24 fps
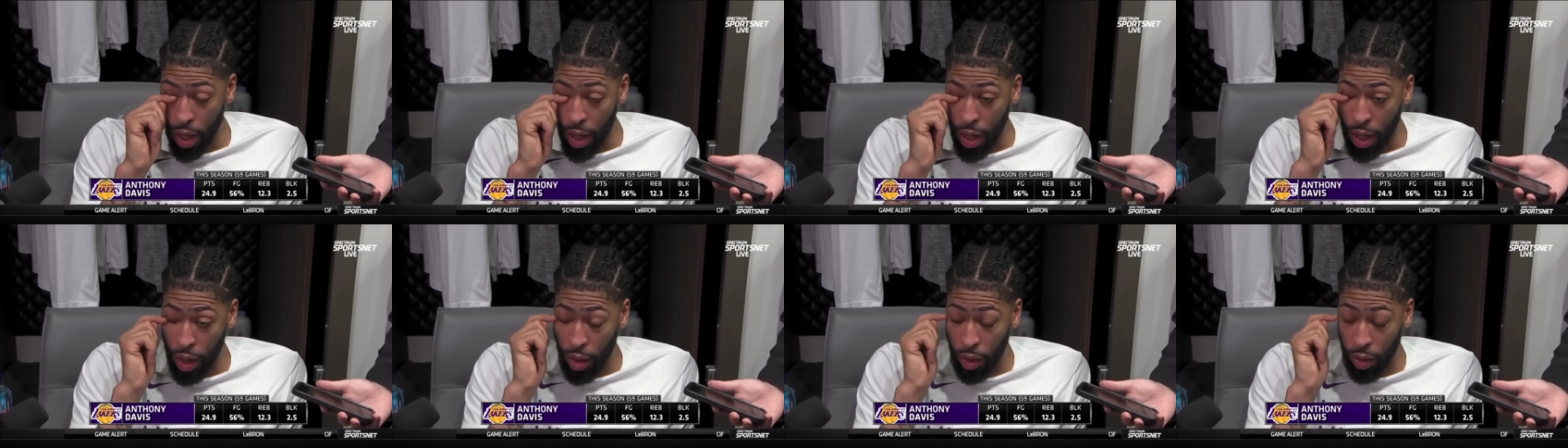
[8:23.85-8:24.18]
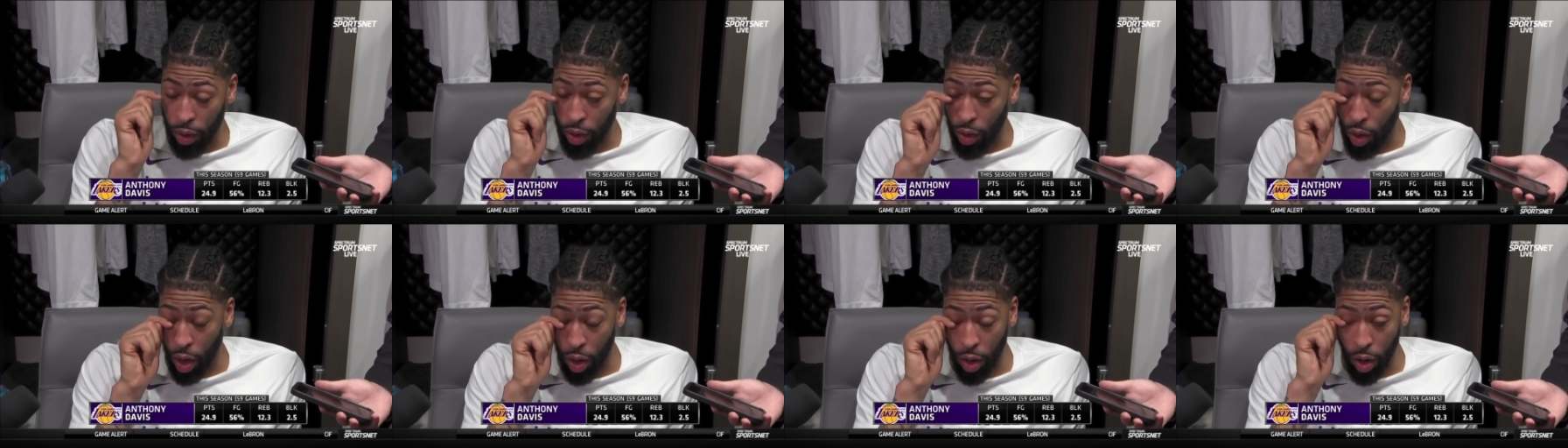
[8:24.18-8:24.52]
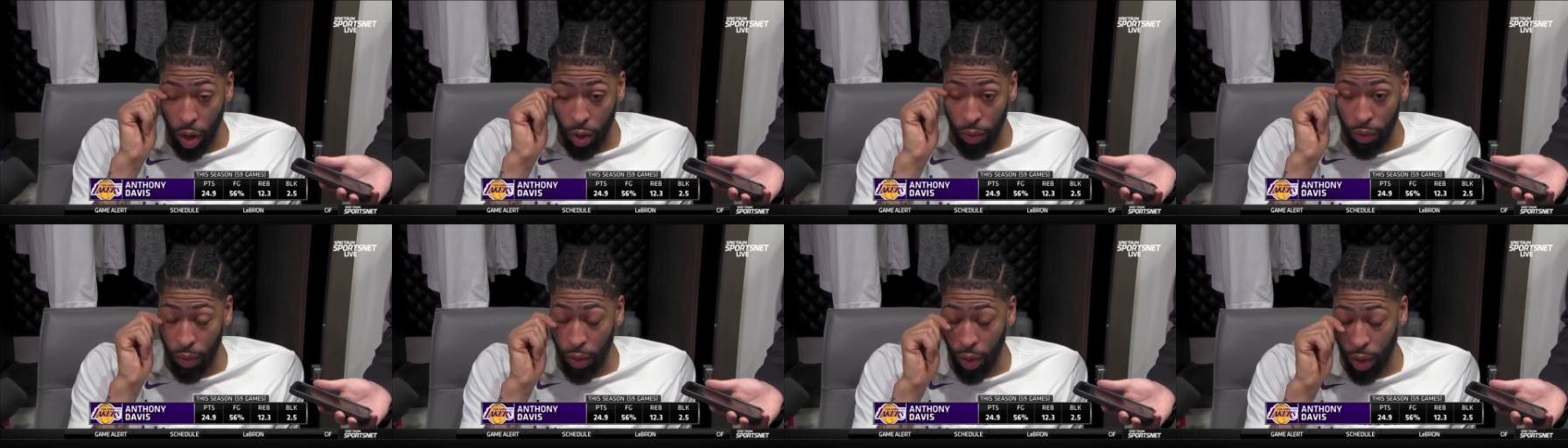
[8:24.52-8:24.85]
you know, starting
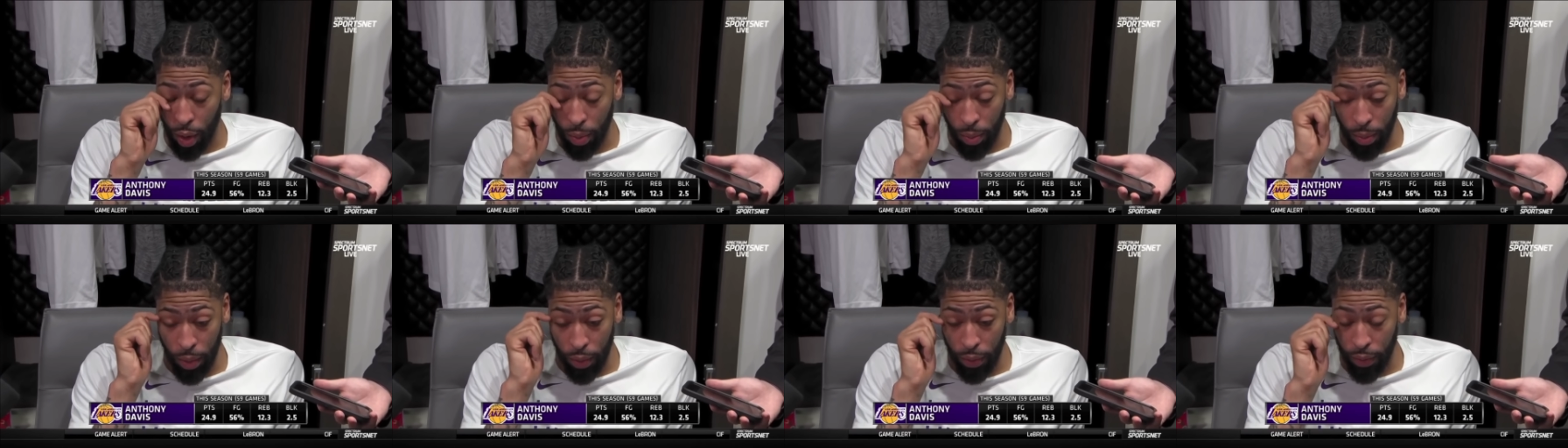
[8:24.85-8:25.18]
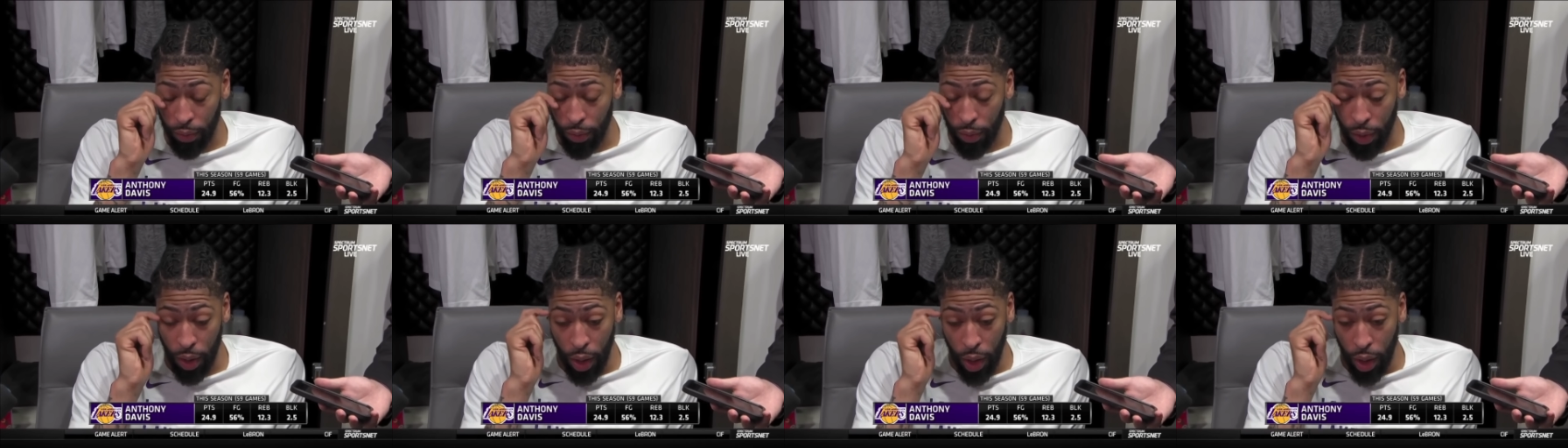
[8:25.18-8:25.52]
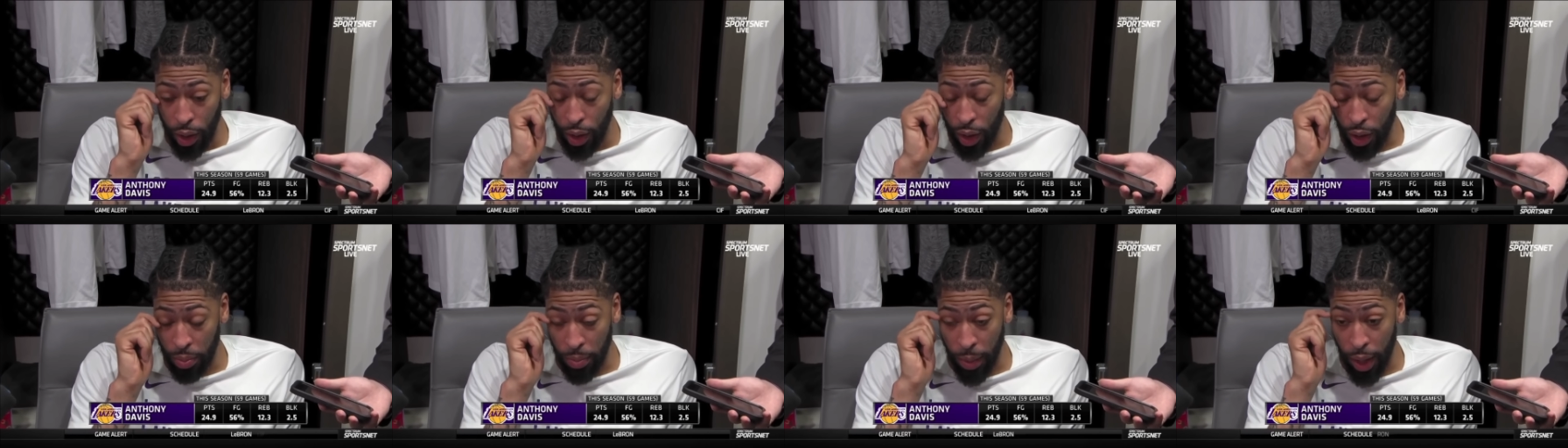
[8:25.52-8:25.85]
off on him of
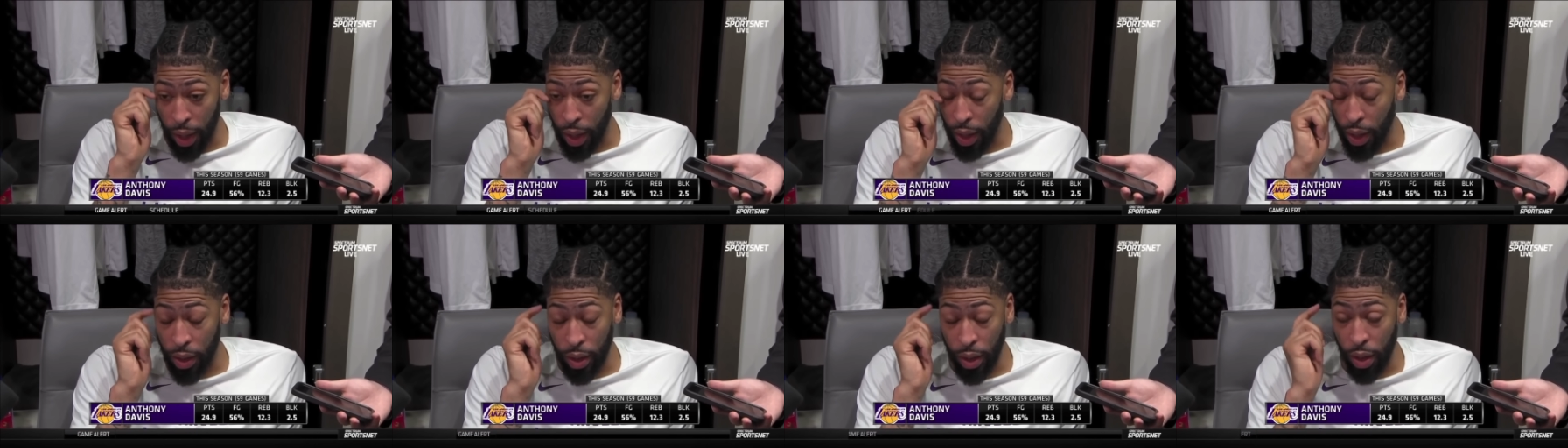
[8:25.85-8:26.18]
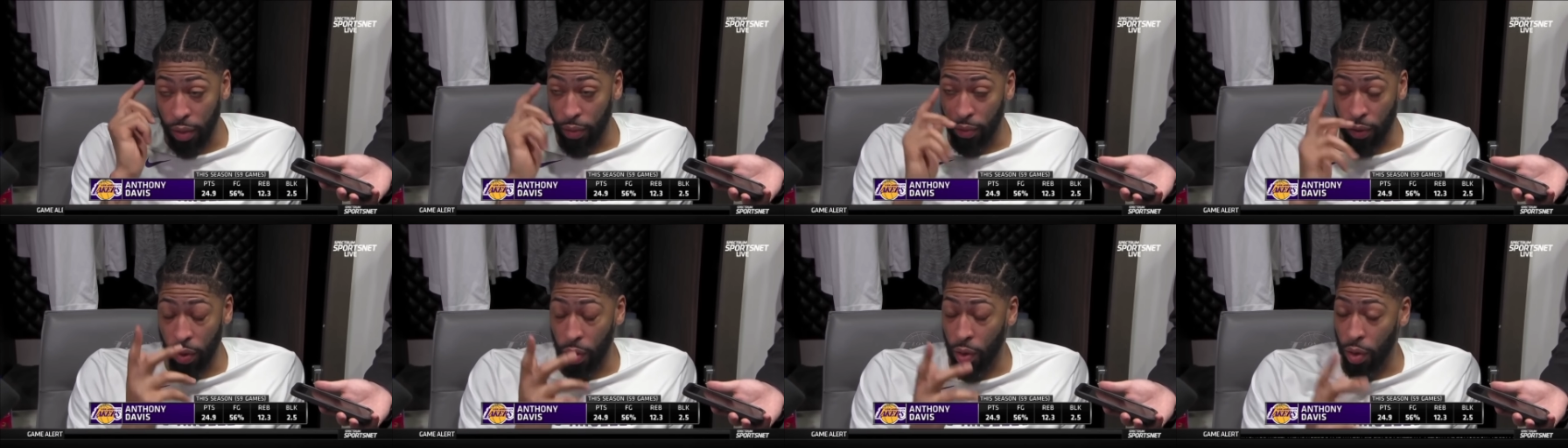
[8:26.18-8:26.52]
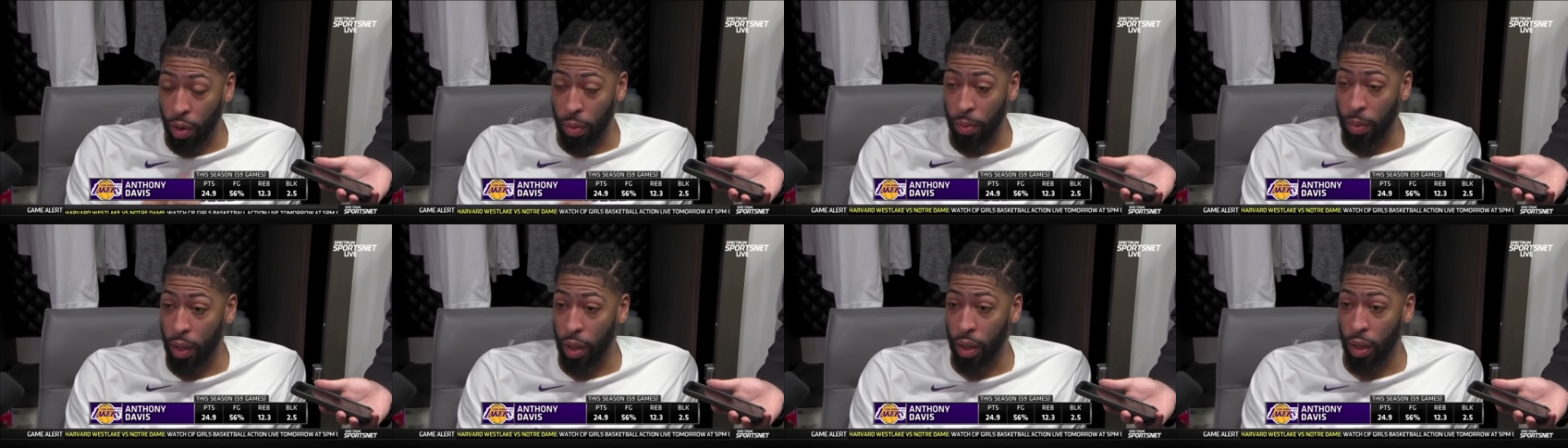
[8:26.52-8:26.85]
just making it tough
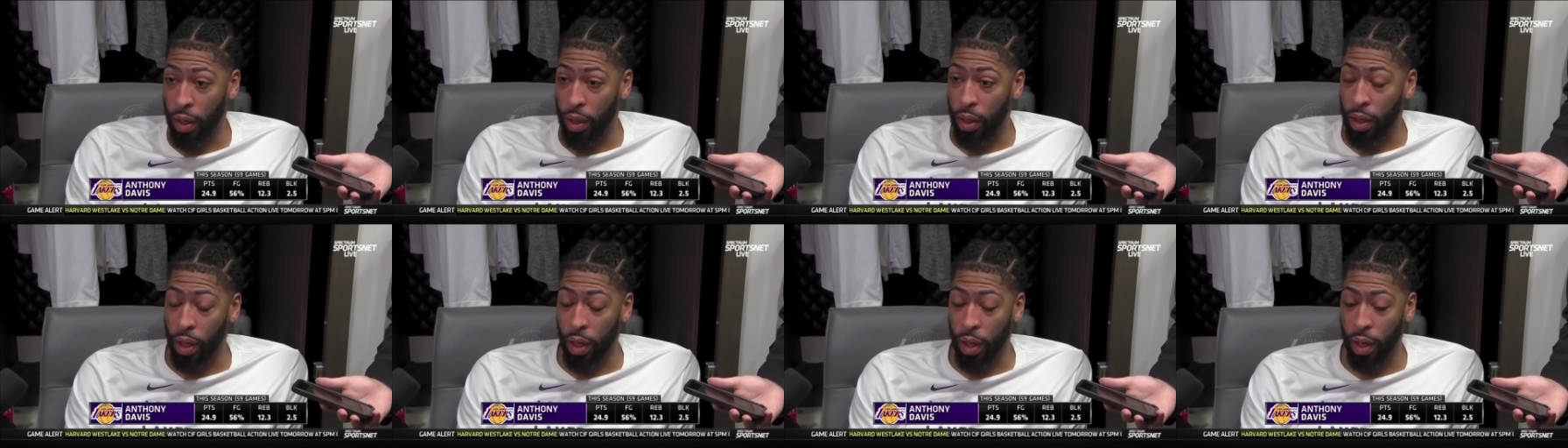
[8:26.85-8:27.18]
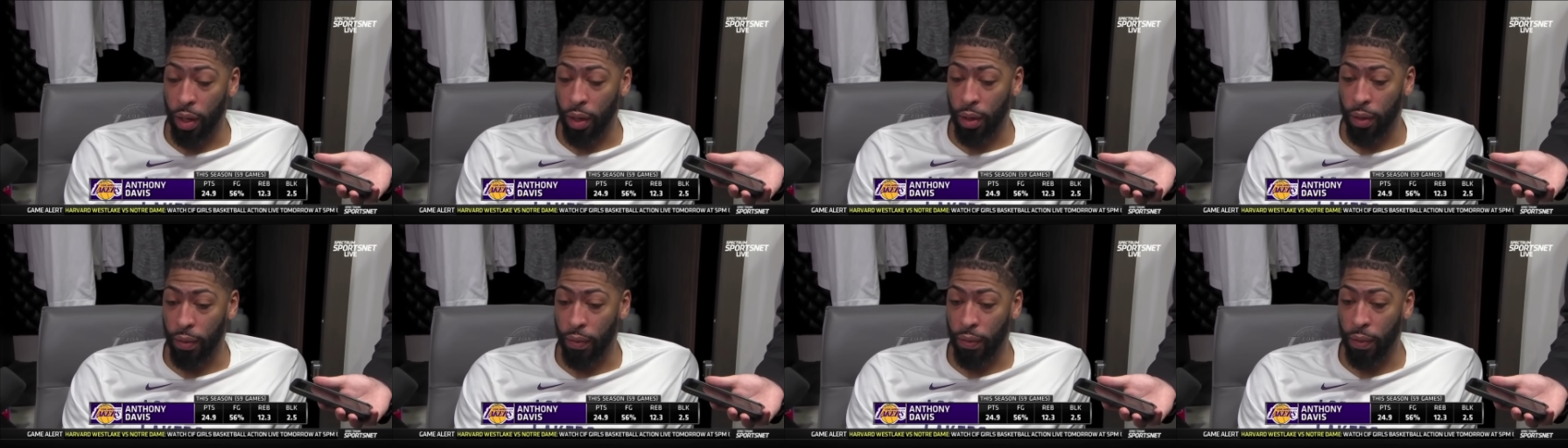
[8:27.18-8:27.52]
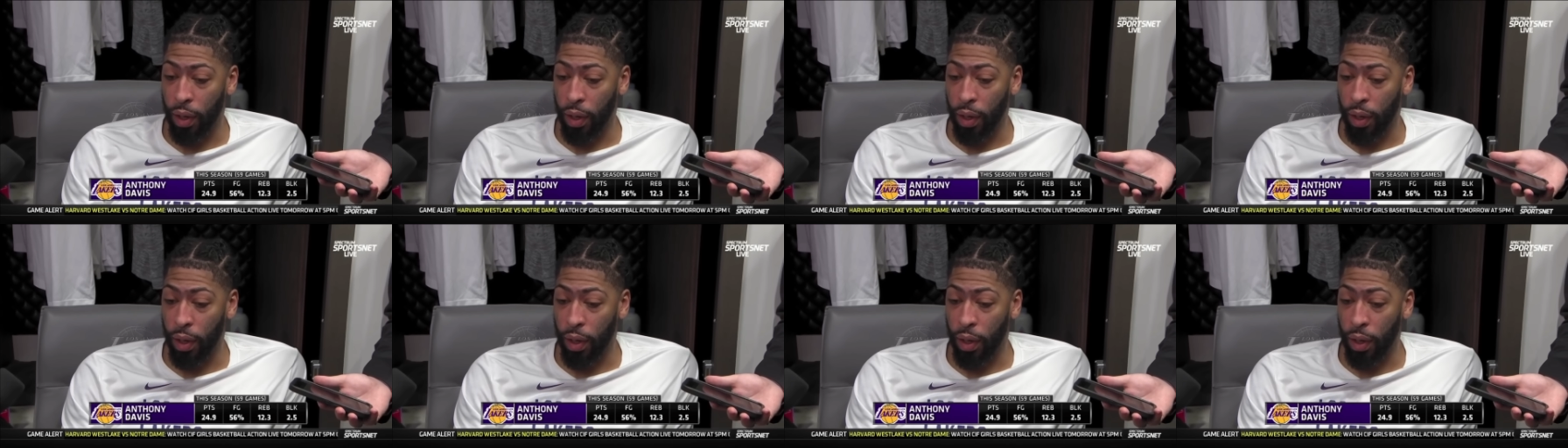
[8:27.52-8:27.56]
for him and uh,